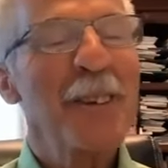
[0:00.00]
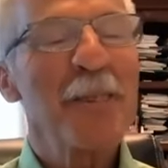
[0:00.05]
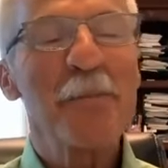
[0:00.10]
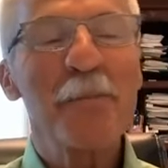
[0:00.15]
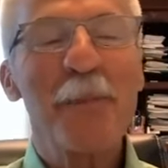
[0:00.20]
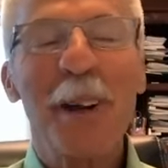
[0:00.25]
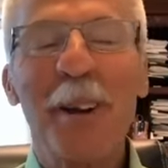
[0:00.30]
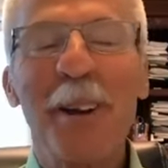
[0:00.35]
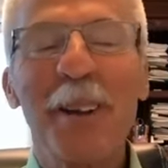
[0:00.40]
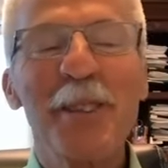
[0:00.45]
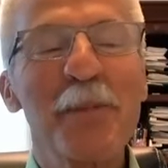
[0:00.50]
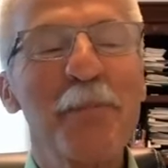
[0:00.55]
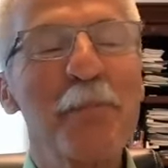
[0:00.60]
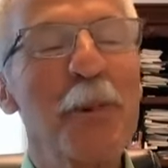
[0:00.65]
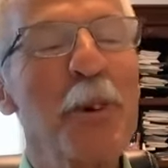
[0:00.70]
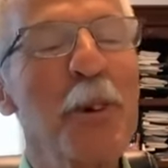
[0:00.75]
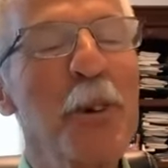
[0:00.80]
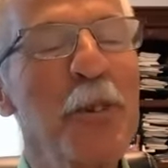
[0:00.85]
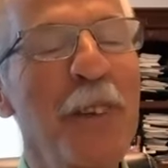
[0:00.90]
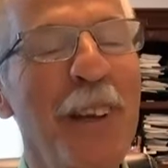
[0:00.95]
Mary's
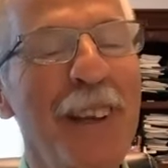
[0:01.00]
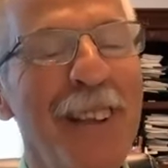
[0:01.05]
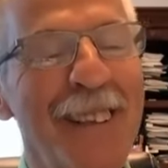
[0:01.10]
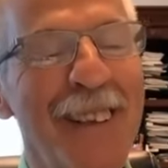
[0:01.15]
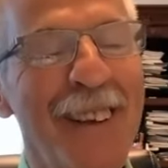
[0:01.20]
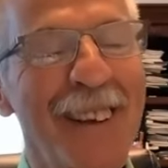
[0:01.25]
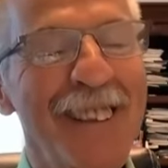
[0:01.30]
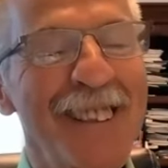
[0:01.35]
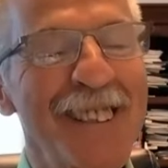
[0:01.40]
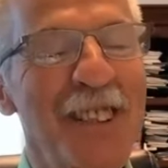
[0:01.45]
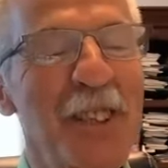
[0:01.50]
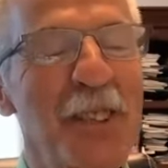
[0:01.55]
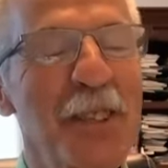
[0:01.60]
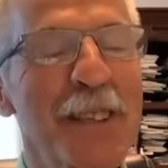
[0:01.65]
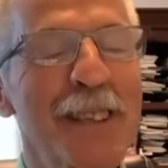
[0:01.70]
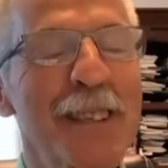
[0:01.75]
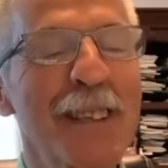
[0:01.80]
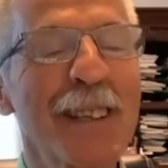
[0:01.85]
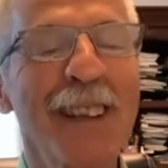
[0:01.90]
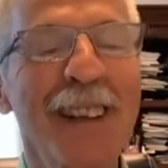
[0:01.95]
proving that.
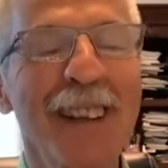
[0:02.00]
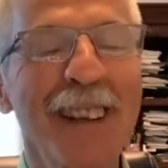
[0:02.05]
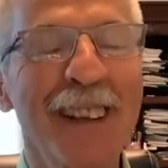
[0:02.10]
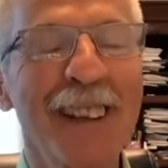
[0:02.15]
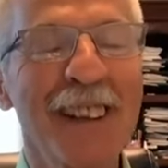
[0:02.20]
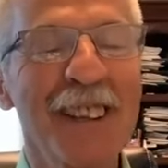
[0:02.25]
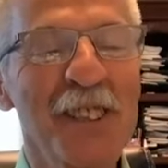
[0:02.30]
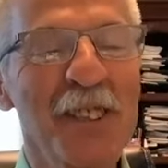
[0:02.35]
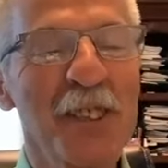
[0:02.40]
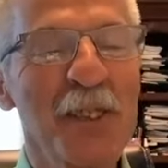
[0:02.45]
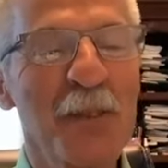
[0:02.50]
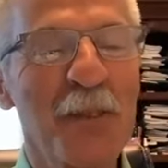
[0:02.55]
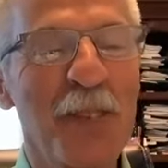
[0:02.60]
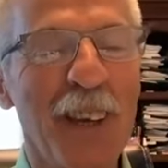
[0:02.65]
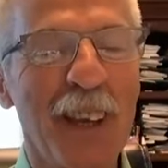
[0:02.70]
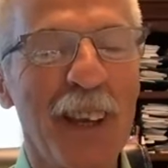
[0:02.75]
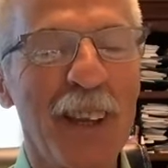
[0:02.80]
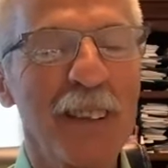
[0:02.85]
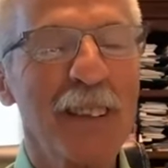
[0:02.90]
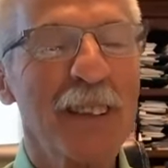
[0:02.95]
She's sitting at his
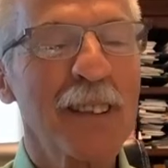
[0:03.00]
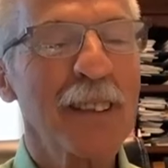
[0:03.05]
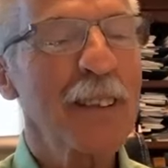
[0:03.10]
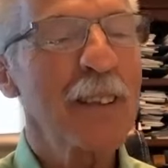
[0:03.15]
feet,